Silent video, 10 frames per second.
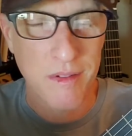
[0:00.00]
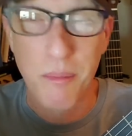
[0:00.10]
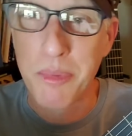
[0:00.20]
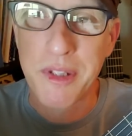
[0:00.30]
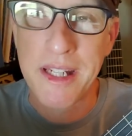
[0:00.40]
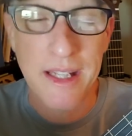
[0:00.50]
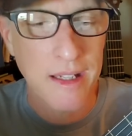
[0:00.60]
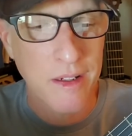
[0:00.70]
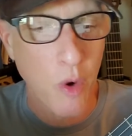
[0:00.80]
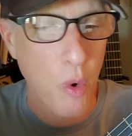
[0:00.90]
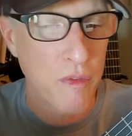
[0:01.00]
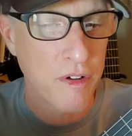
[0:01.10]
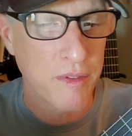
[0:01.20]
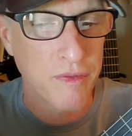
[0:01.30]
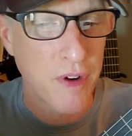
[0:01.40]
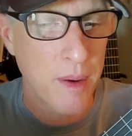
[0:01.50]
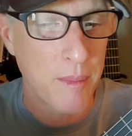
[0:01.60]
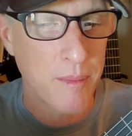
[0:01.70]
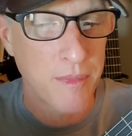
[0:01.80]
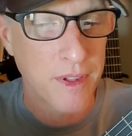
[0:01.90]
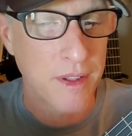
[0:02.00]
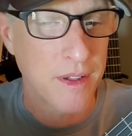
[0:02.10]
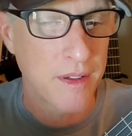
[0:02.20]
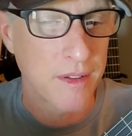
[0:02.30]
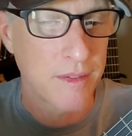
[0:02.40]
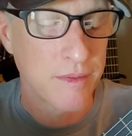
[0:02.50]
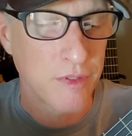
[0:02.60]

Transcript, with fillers: bleeding over from the